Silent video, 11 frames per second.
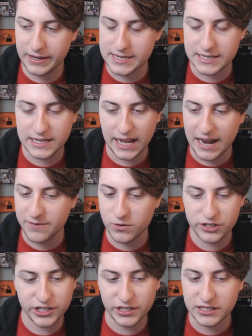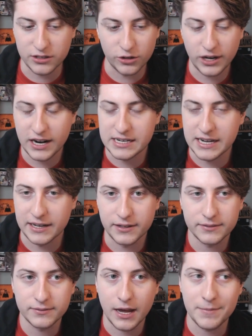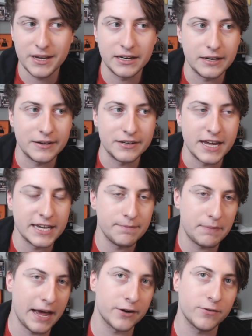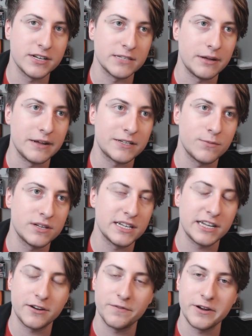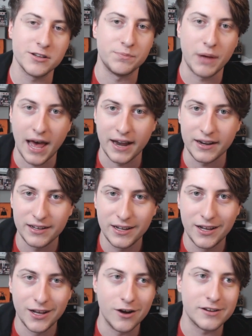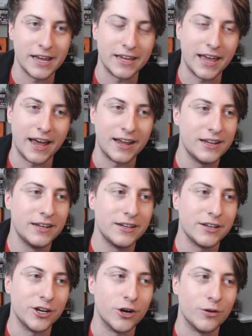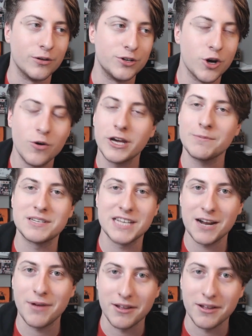is something that everyone should just learn how to take. I mean, taking bad criticism, if someone says like your video is bad, okay, yeah, don't get upset